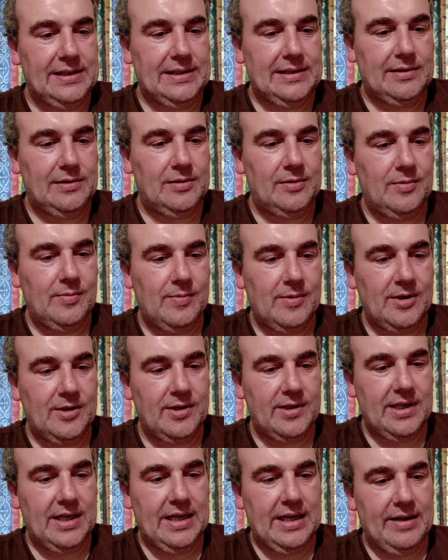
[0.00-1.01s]
now,
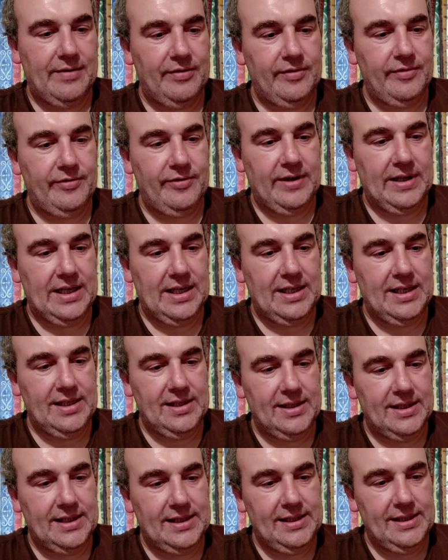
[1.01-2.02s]
whilst I have it fairly
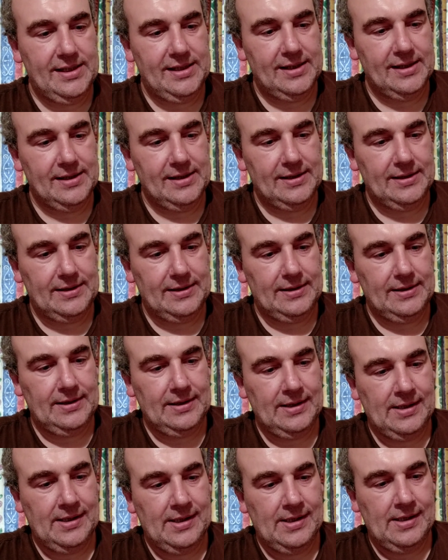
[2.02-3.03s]
decent.
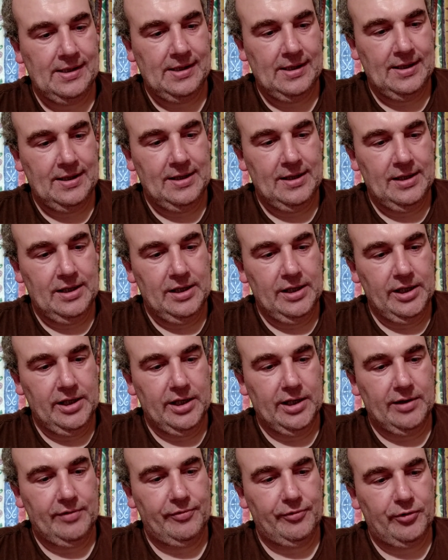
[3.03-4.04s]

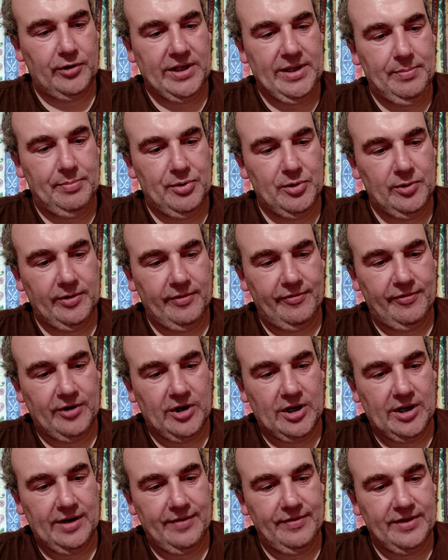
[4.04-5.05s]
You know,
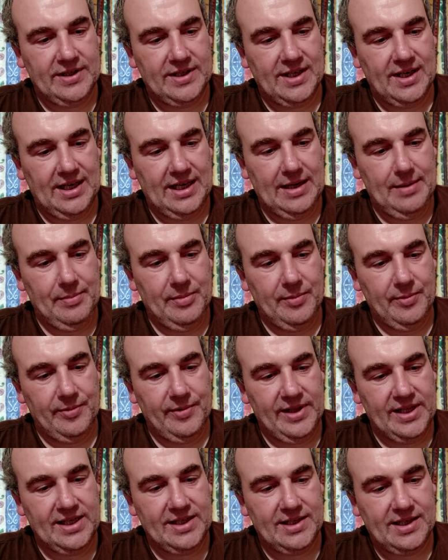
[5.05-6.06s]
3.5 is the limit
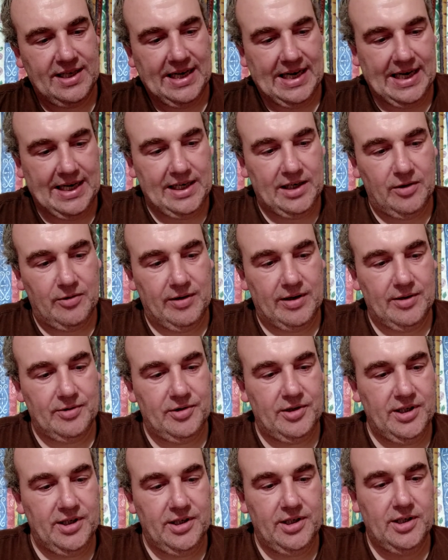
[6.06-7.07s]
with this tank, or
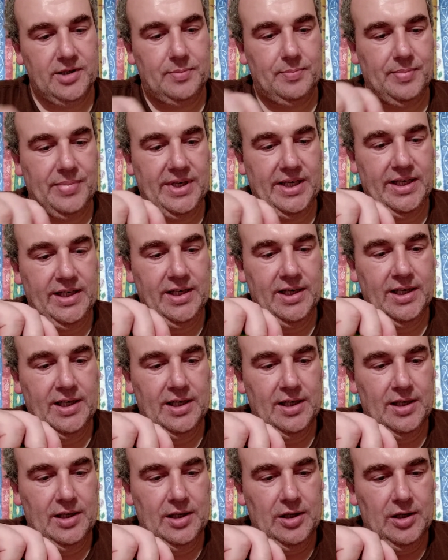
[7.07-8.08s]
else you'd just be
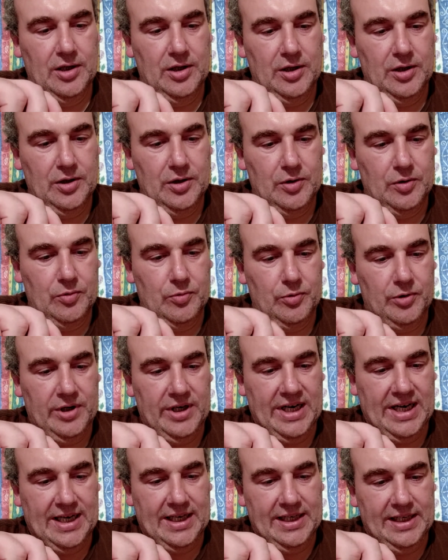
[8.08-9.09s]

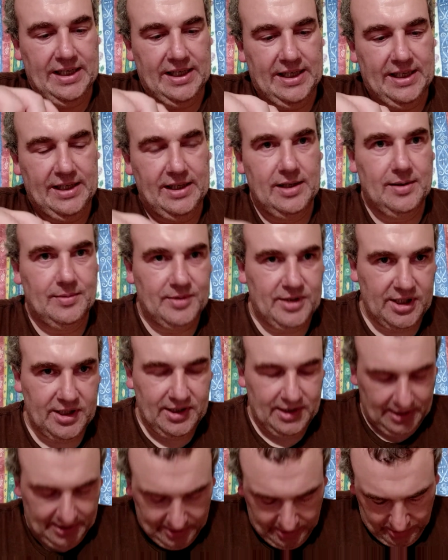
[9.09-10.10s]
creating. I'm
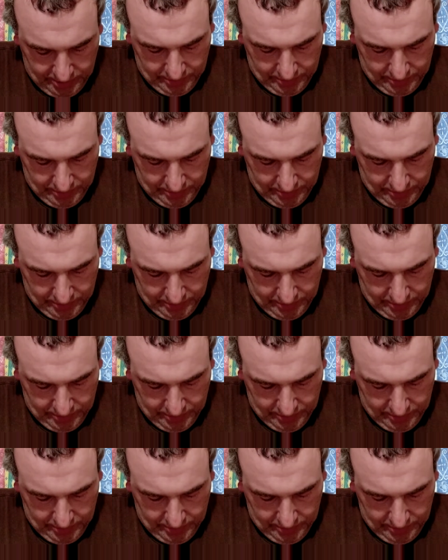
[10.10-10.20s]
just going to